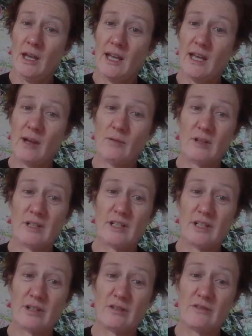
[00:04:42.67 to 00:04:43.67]
How will I
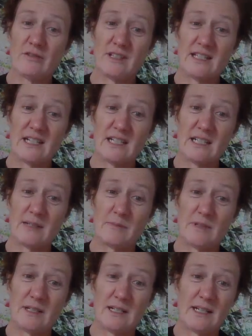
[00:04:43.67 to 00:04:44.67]
know if it's actually
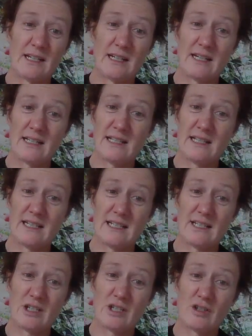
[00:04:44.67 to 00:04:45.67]
been
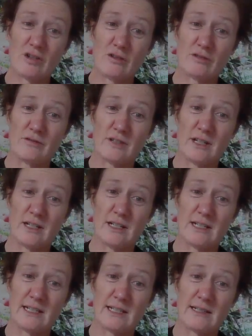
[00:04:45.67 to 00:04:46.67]
accidentally turned off?
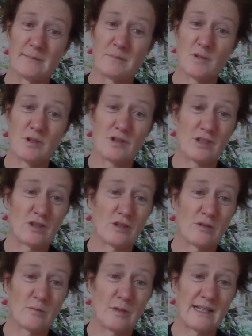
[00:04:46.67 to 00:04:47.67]
Because there's
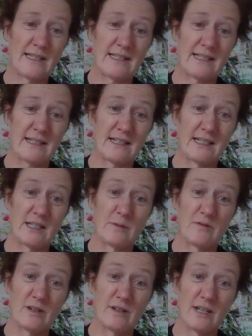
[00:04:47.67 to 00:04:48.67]
certain places I need to be
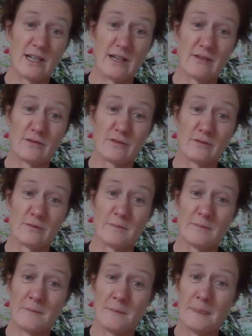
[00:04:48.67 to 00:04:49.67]
very careful.
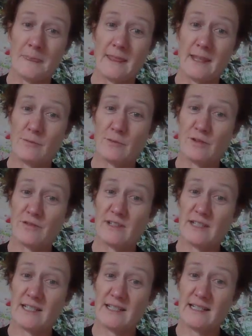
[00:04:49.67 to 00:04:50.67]
And what if it
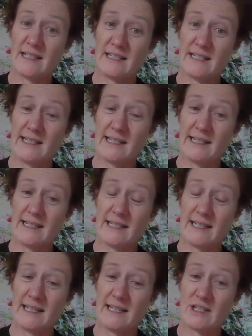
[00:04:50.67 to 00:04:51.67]
does
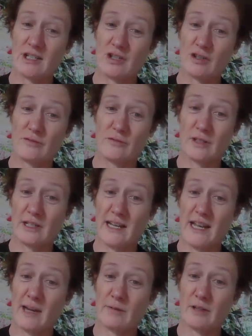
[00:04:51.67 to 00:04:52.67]
accidentally get turned off?
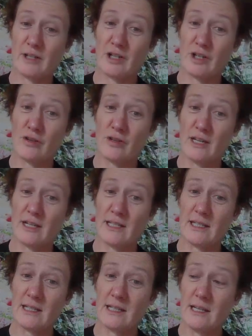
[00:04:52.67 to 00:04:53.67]
How will I know
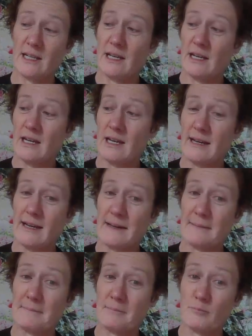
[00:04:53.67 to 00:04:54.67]
that?
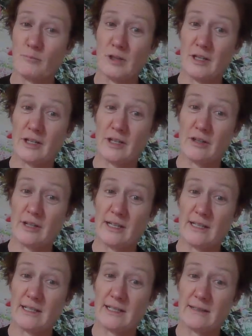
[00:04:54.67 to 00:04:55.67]
Will I know
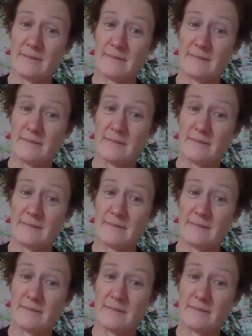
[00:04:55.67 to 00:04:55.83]
that?